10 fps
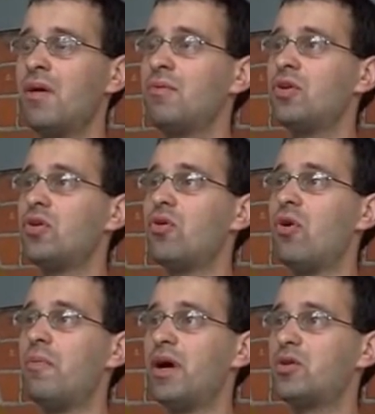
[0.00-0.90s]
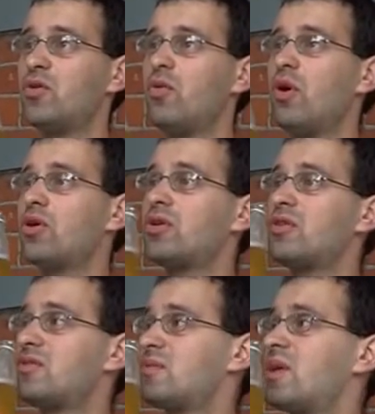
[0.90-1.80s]
I'm gonna go back to work,
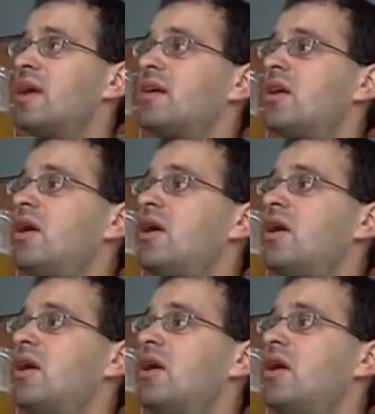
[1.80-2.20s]
take